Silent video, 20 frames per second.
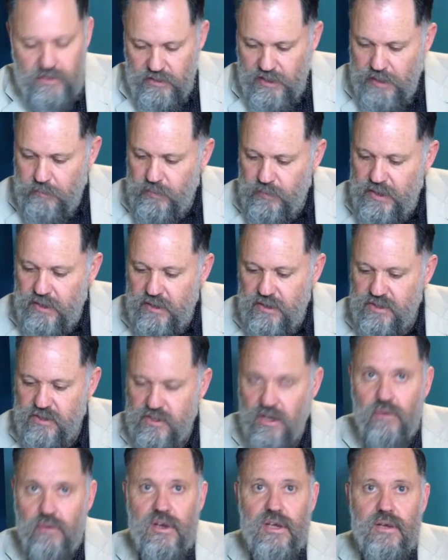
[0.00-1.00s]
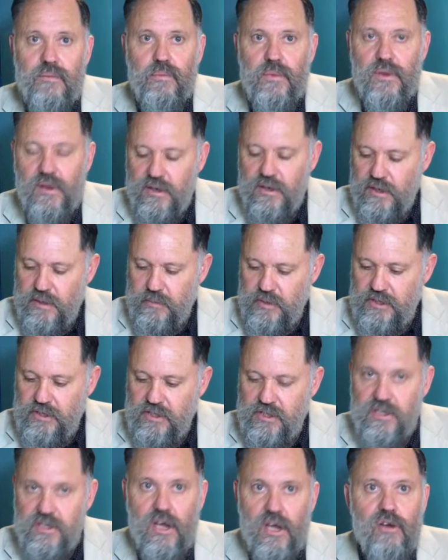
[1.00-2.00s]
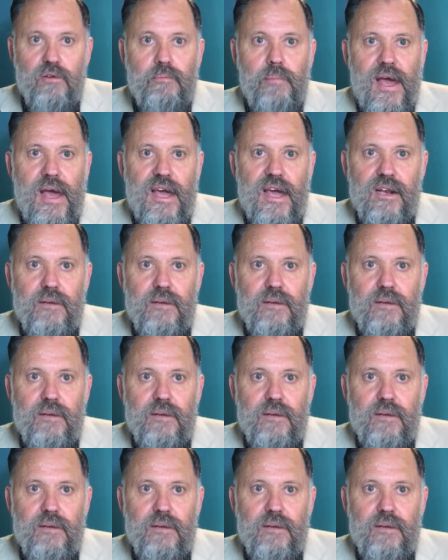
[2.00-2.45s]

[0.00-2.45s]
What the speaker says: me just go back.